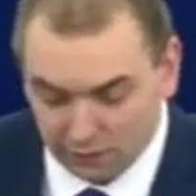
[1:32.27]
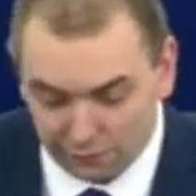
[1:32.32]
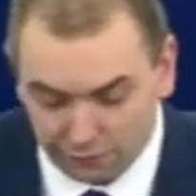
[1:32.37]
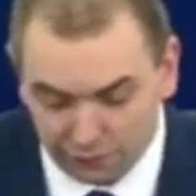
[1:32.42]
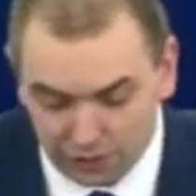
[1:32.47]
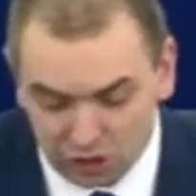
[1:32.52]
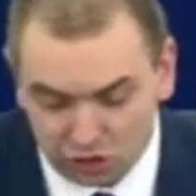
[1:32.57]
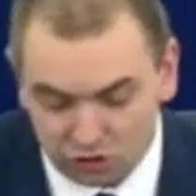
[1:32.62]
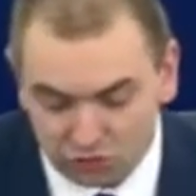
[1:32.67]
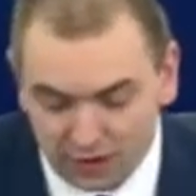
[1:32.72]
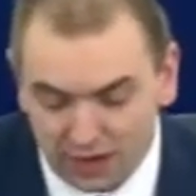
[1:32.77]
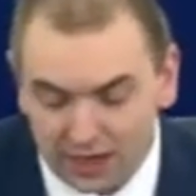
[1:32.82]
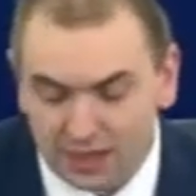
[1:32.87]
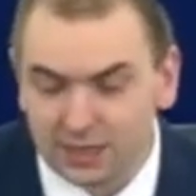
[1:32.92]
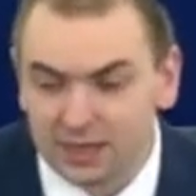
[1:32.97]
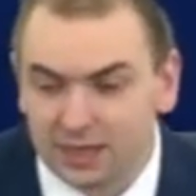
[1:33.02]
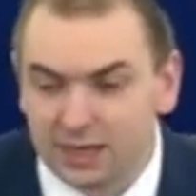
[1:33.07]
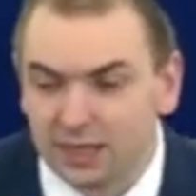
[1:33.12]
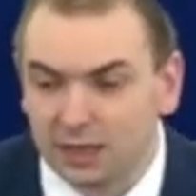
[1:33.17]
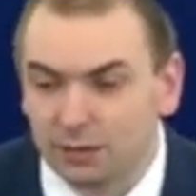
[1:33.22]
free
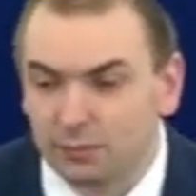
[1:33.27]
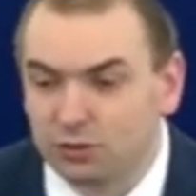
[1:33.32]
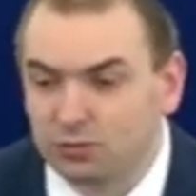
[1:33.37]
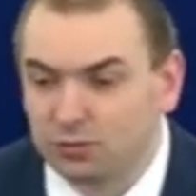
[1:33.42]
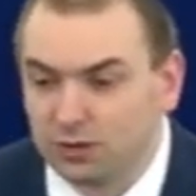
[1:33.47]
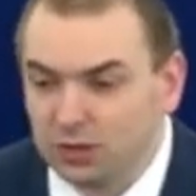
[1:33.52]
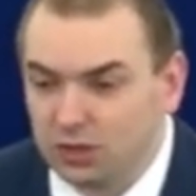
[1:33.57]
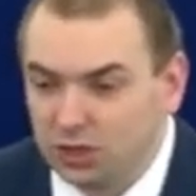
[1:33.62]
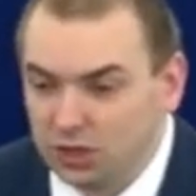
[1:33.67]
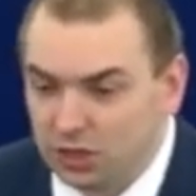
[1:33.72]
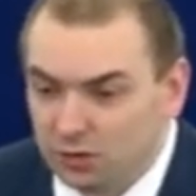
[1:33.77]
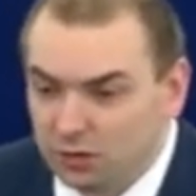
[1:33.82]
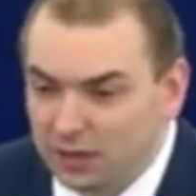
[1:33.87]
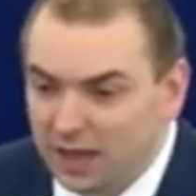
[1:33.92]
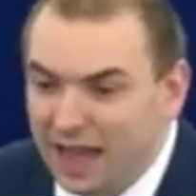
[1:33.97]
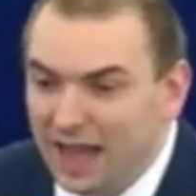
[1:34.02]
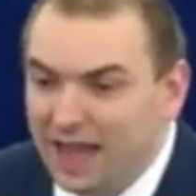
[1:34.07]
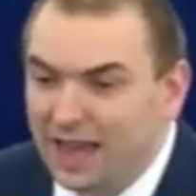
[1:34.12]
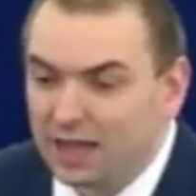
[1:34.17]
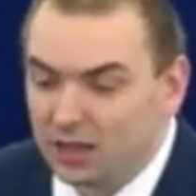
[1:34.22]
trade deal between the
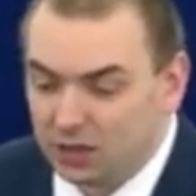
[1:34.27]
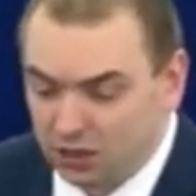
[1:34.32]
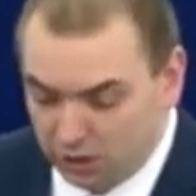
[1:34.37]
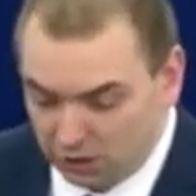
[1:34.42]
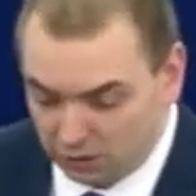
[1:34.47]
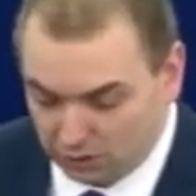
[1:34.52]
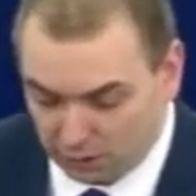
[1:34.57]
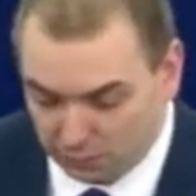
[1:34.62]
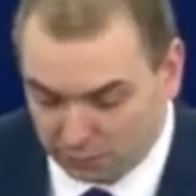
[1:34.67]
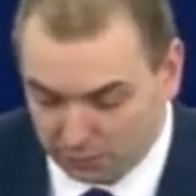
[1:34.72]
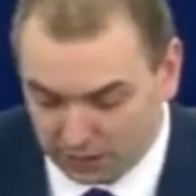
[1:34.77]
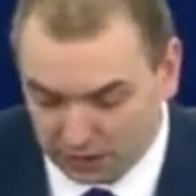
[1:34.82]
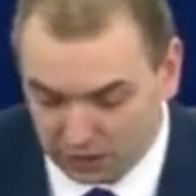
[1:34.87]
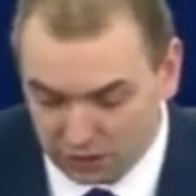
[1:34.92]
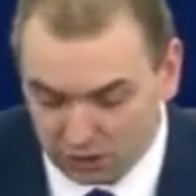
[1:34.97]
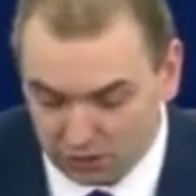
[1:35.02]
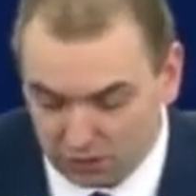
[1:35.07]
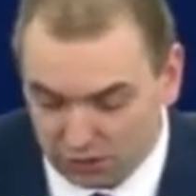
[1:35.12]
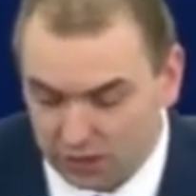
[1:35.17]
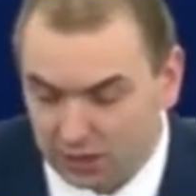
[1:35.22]
UK and the European
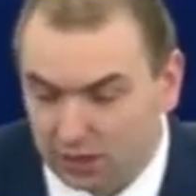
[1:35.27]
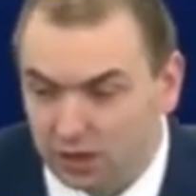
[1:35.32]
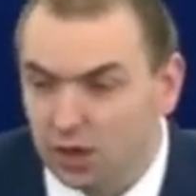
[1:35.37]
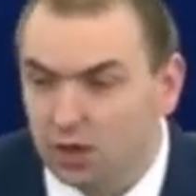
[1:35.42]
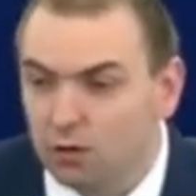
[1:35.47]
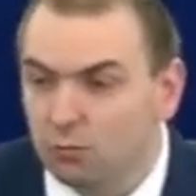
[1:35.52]
Union,